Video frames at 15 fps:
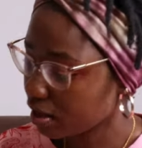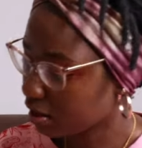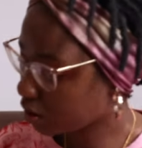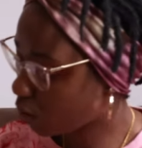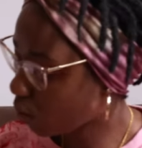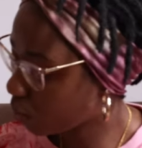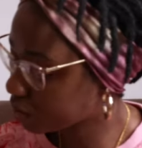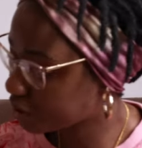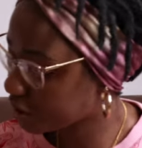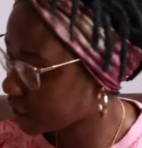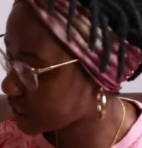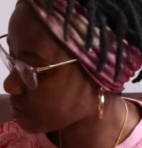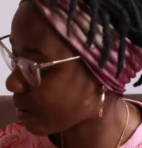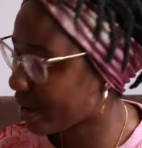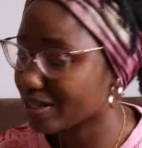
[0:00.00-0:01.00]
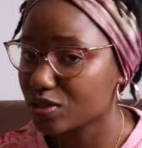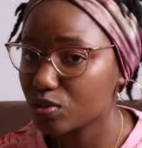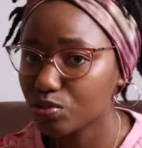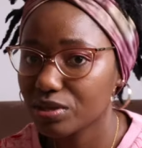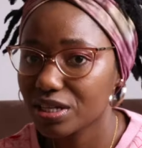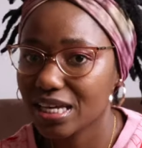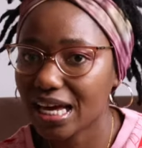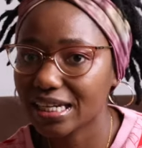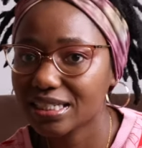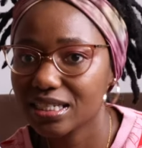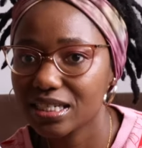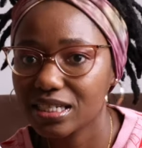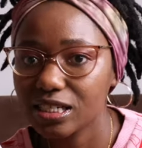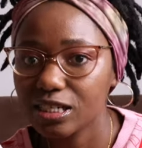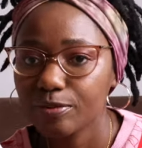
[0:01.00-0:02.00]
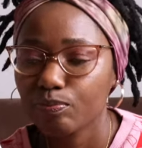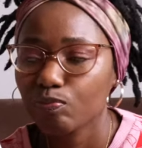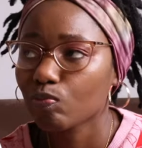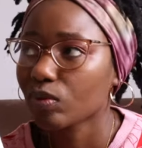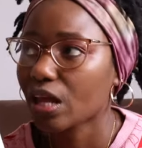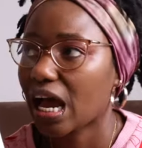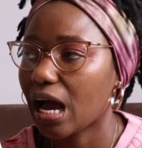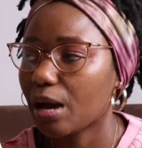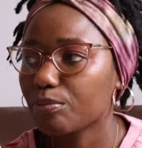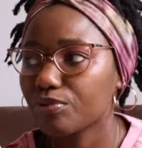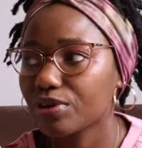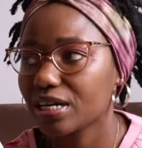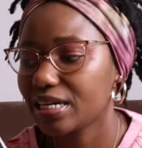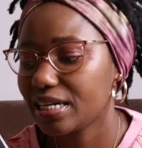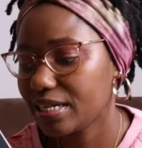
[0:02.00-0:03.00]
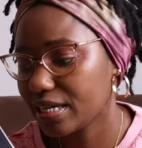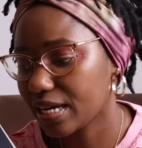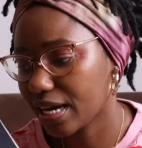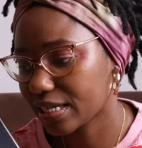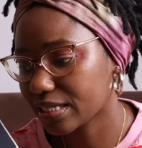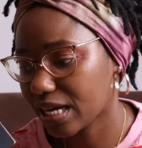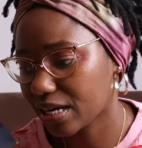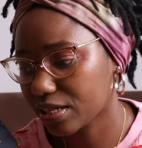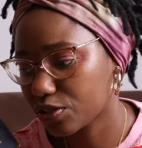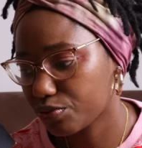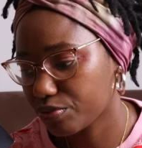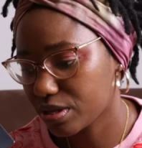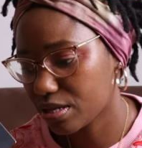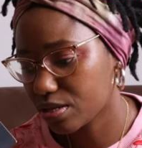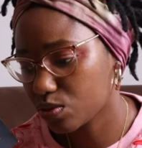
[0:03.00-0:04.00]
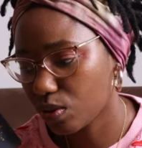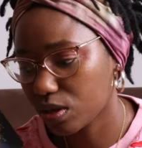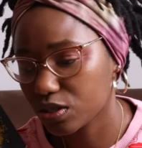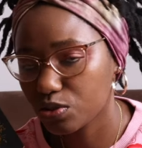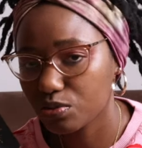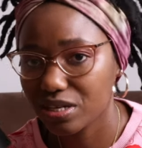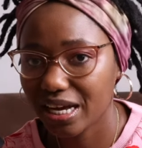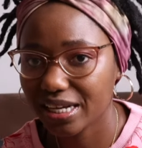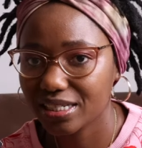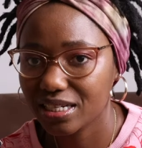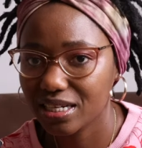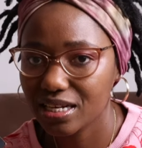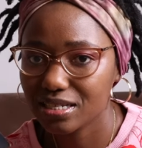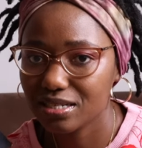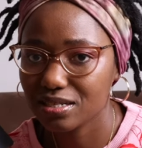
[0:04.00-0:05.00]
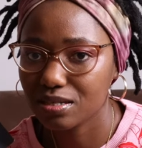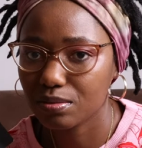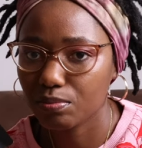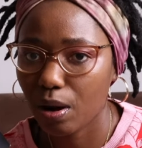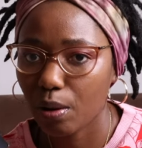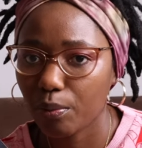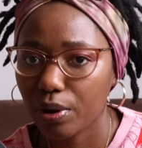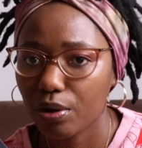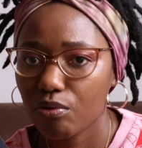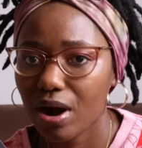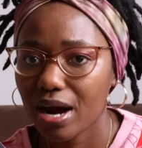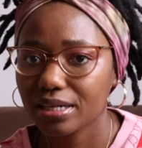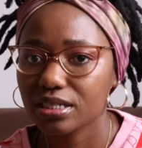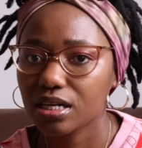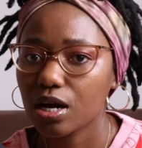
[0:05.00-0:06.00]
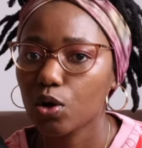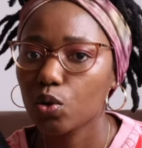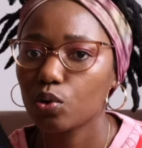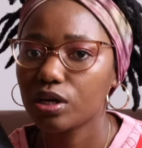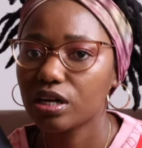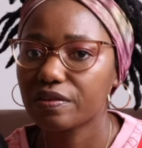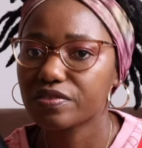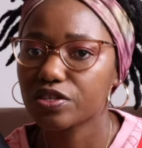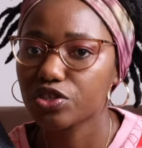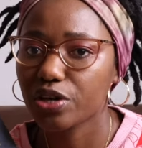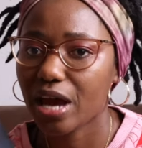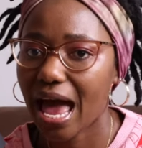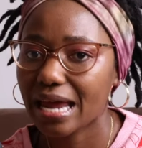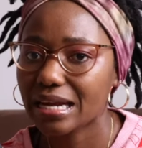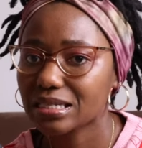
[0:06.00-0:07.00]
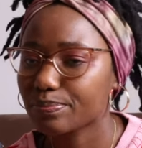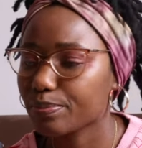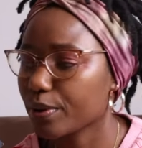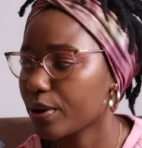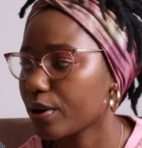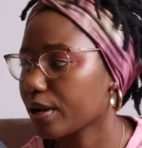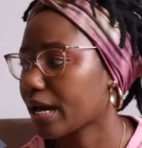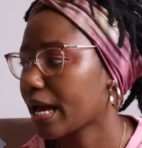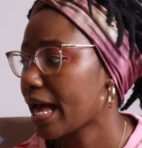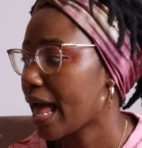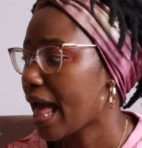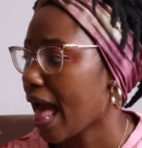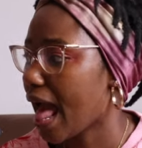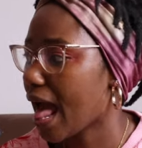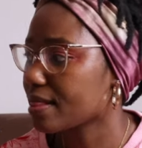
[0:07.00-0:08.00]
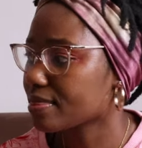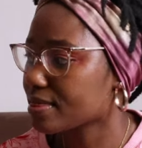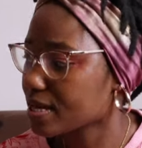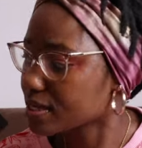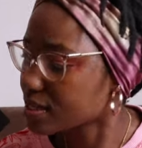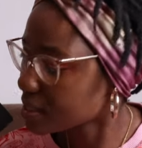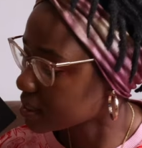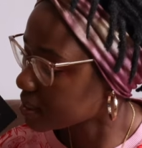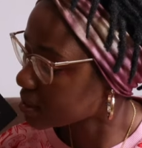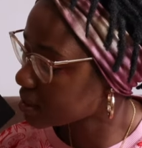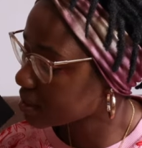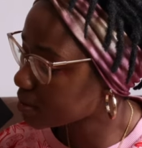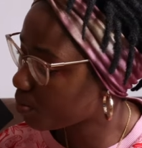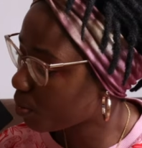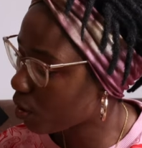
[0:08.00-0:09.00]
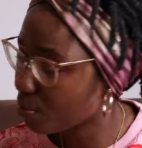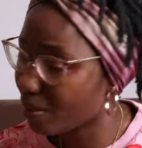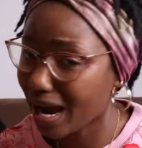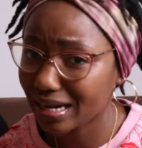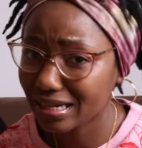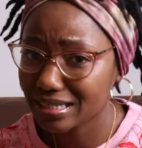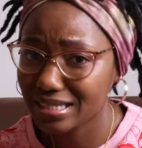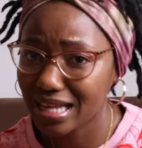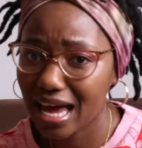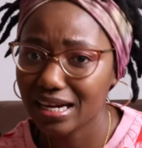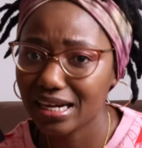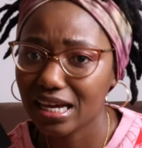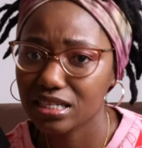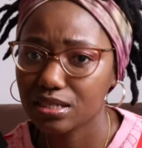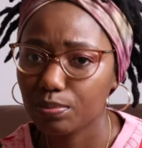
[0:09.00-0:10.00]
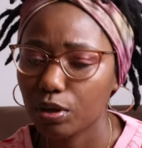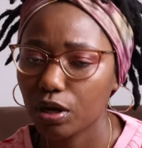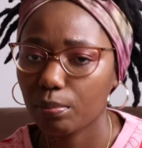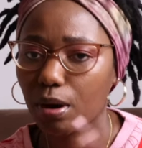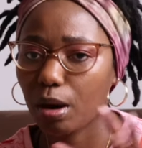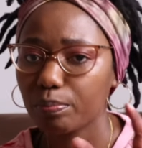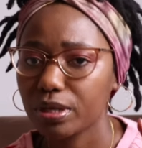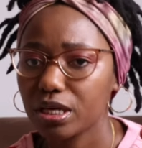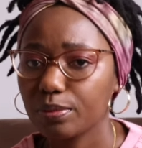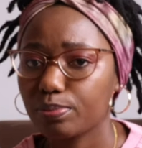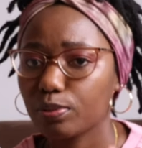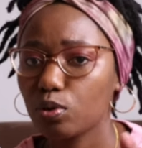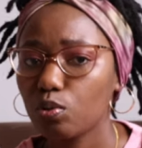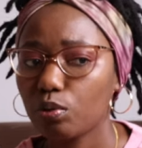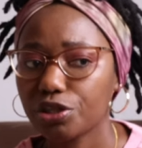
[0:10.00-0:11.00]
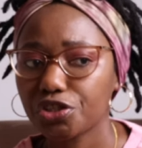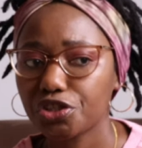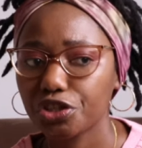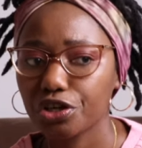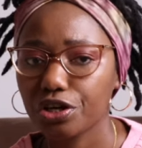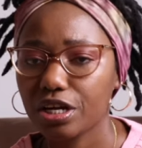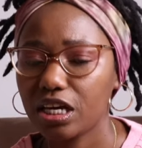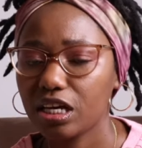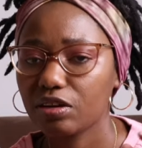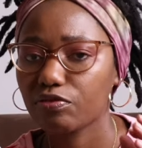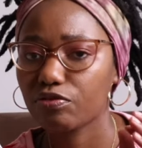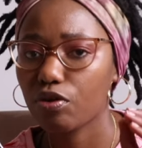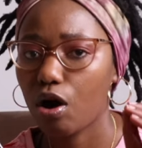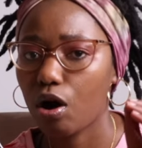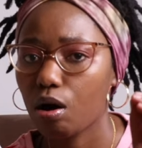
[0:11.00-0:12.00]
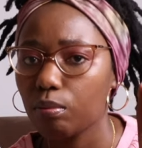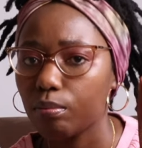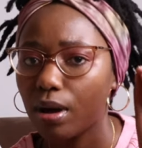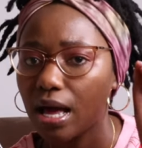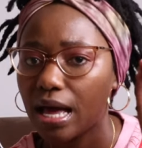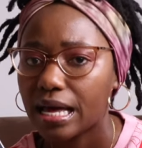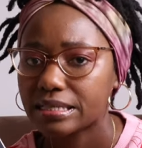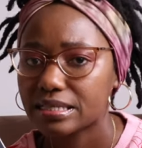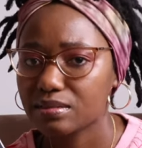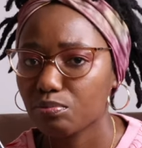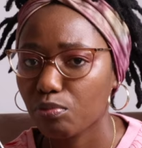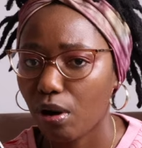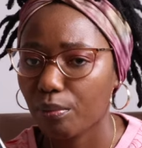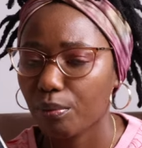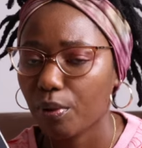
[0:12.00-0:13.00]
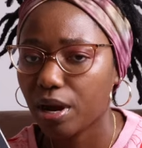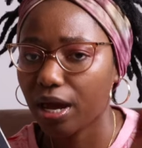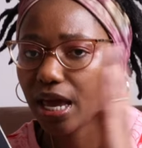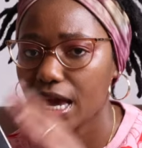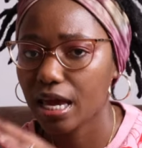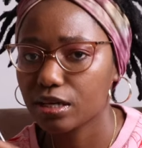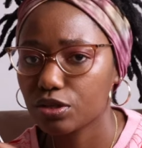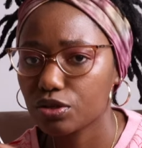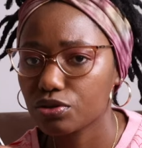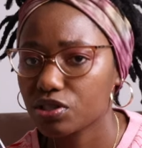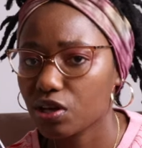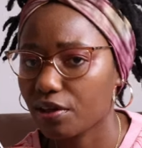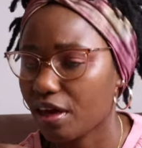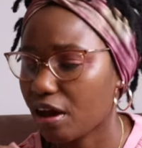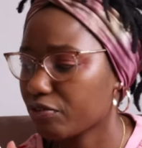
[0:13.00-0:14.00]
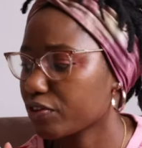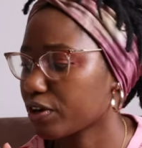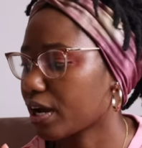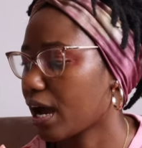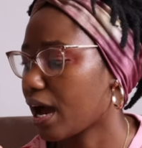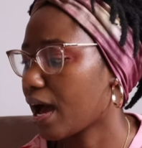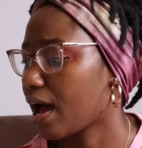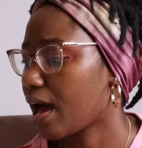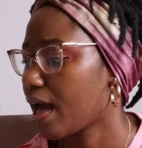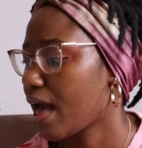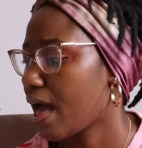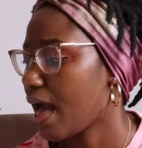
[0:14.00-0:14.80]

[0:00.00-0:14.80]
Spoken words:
The Gold Diggers by Nyathi. I'm really excited to read this one. Nyathi is a Zimbabwean writer who lives in Johannesburg. And this, per my understanding, is a book about people who are journeying from Zimbabwe into South Africa